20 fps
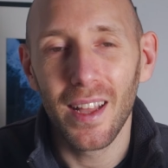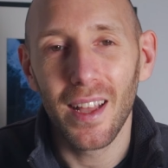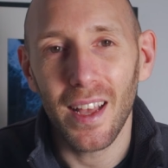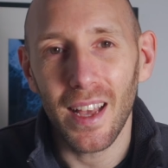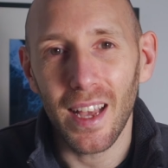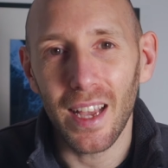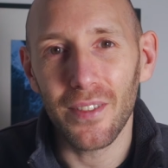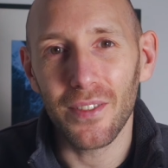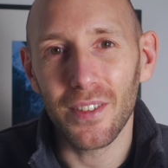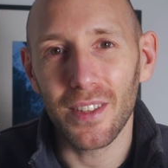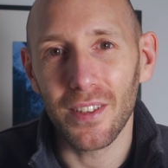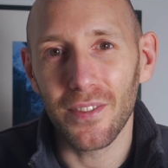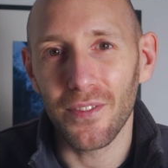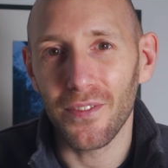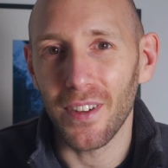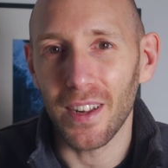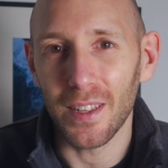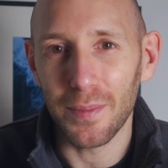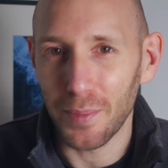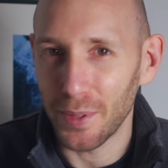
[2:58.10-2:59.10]
everything
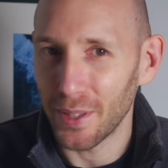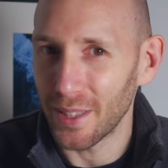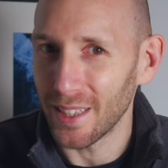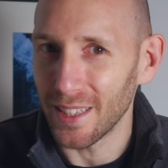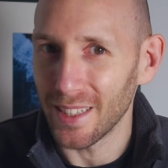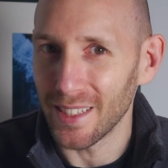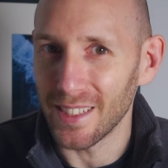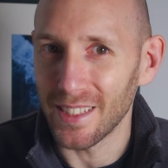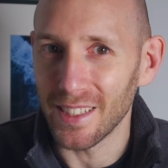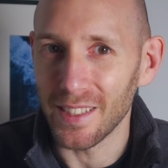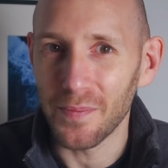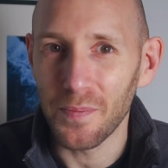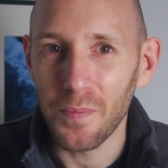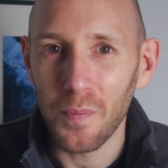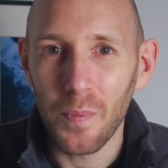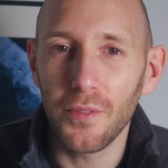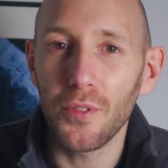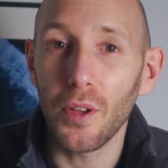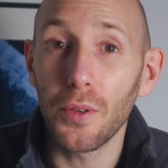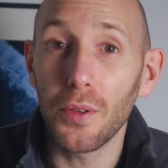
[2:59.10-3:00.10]
felt pretty easy.
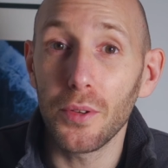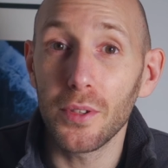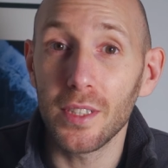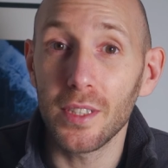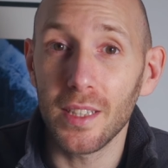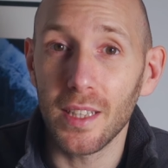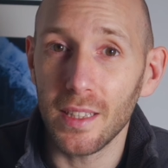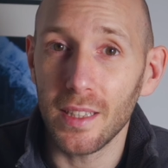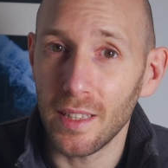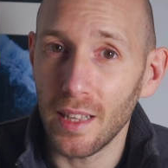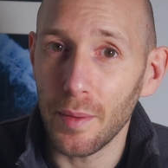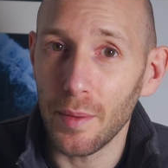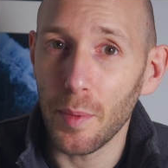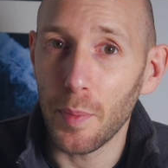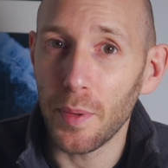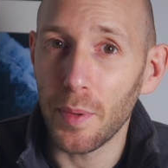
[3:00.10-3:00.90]
If you're using the dynamic